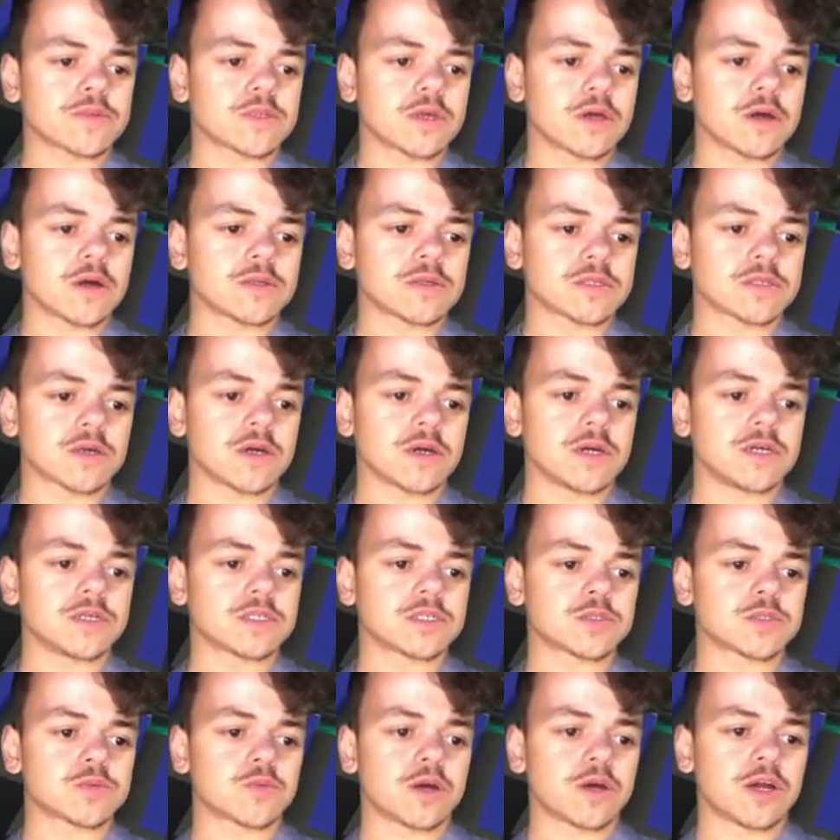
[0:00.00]
Isaiah
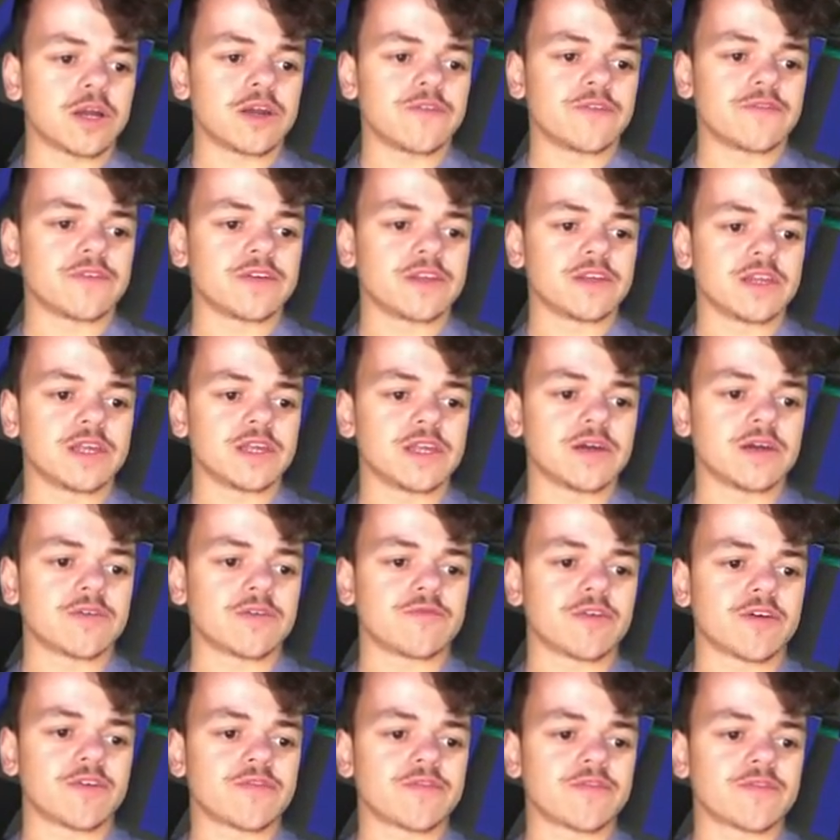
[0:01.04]
Swerve and Leon
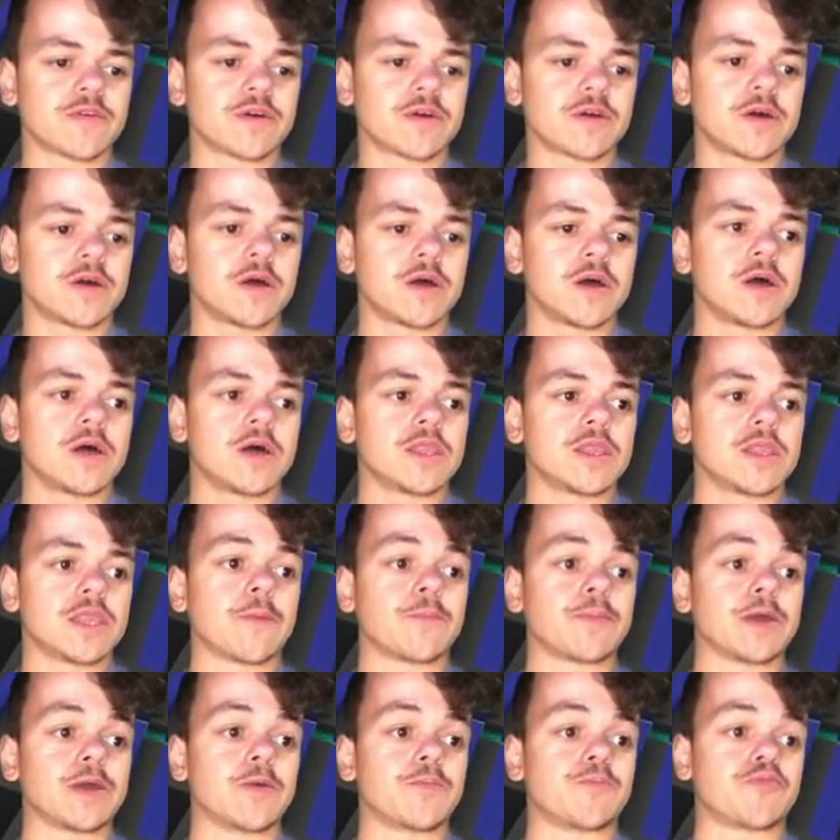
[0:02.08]
Ruff. That'd
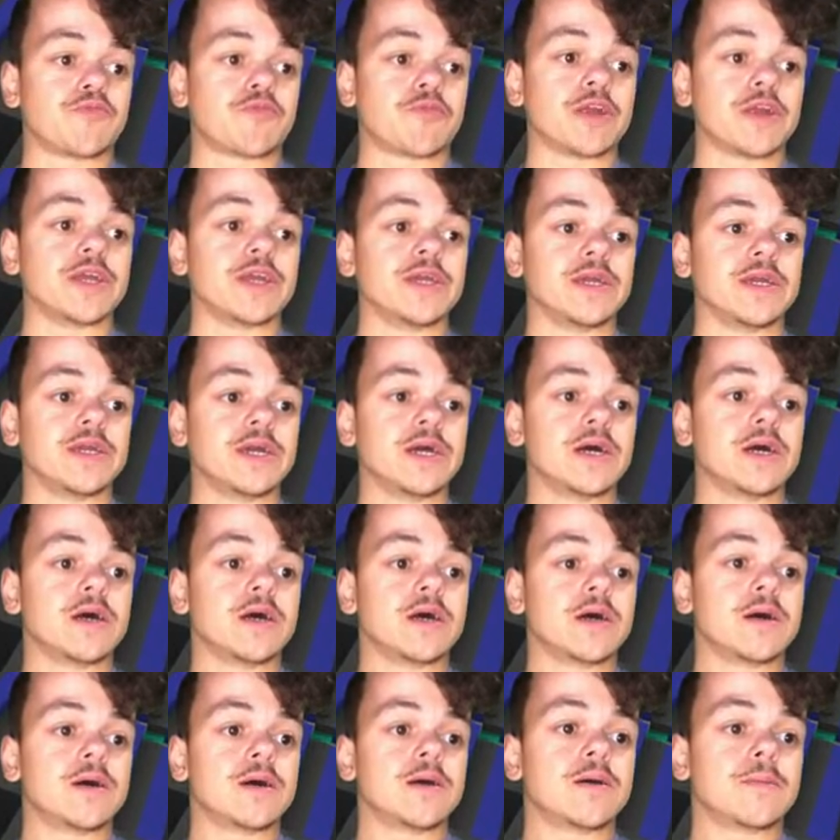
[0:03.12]
be a pretty
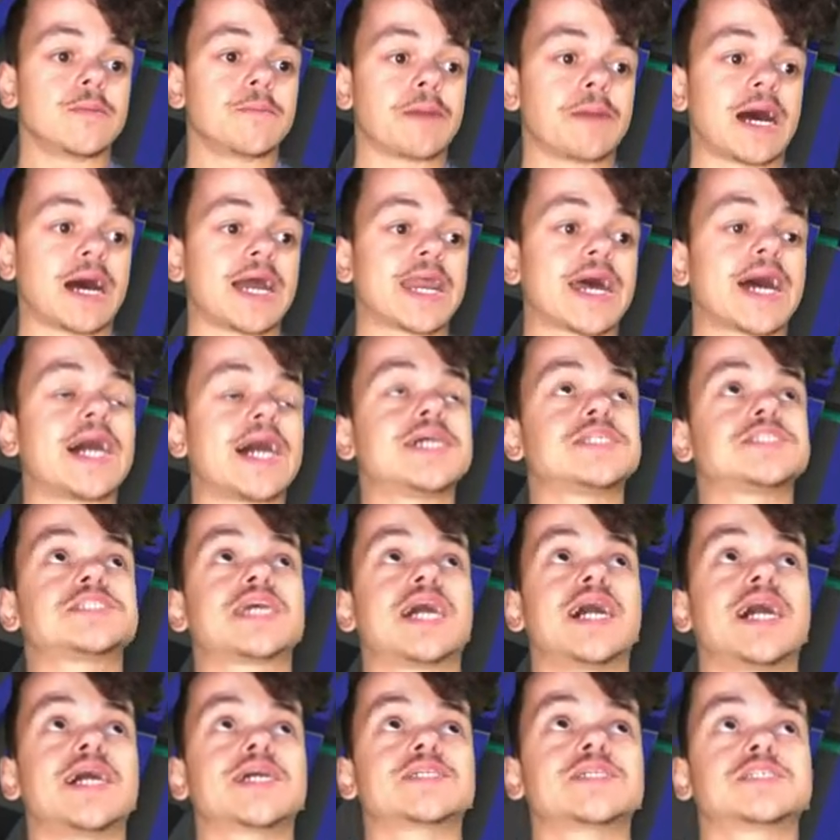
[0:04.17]
badass
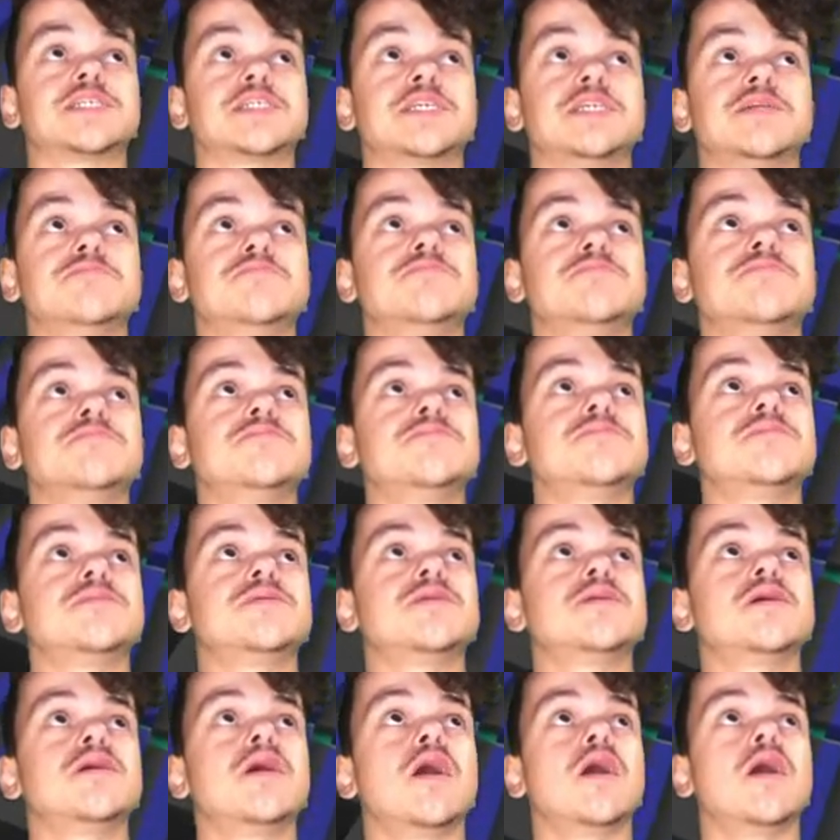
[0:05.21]
tag team.
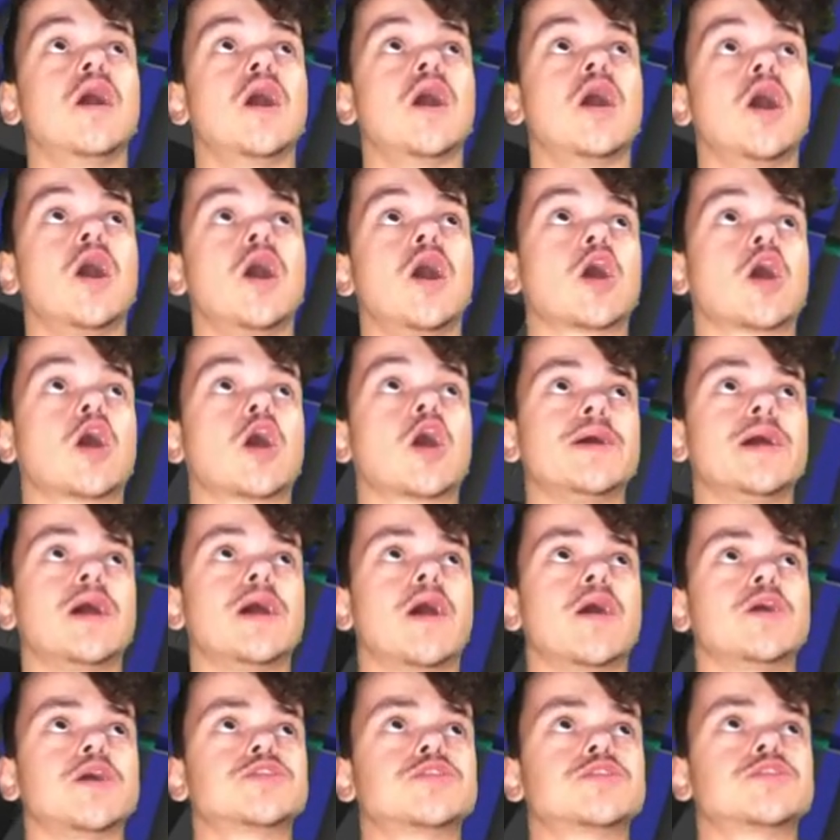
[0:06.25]
I've got to admit,
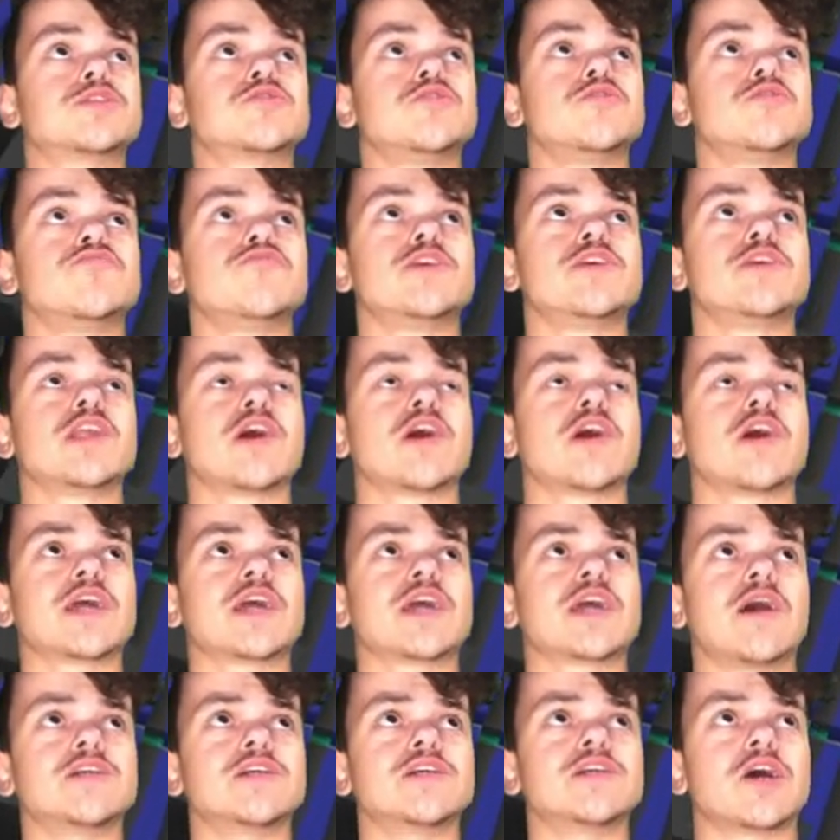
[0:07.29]
I do really like
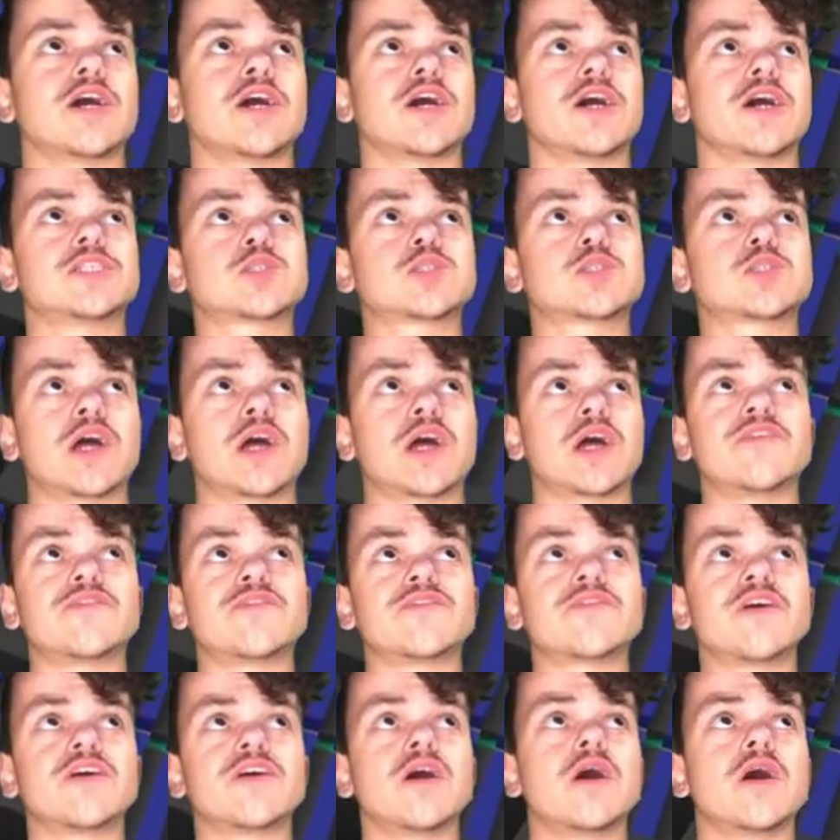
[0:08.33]
that Isaiah Swerve.
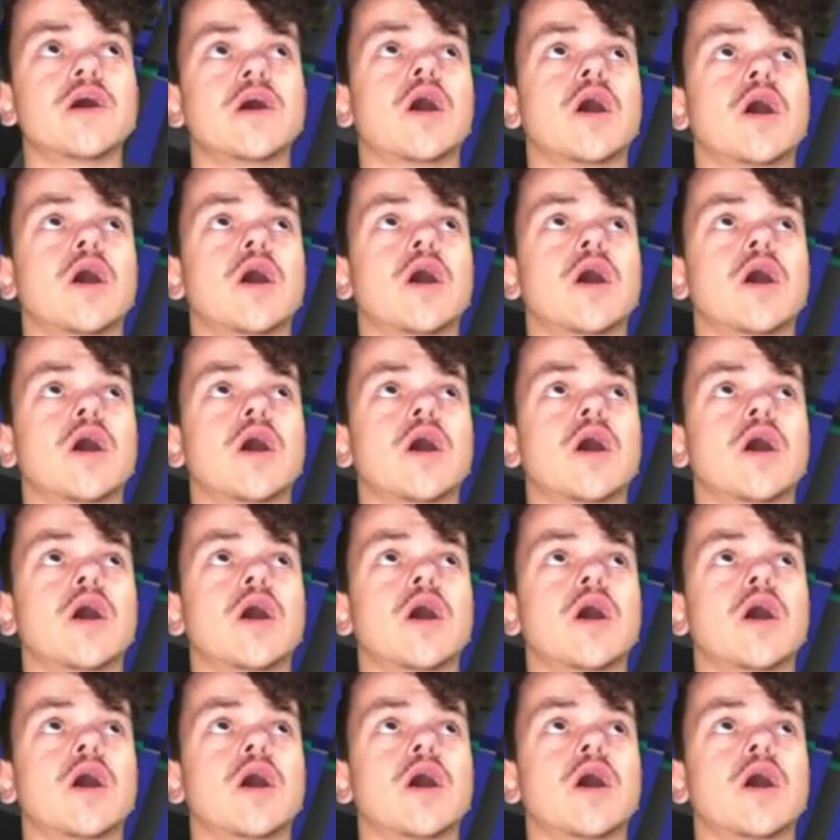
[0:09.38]
I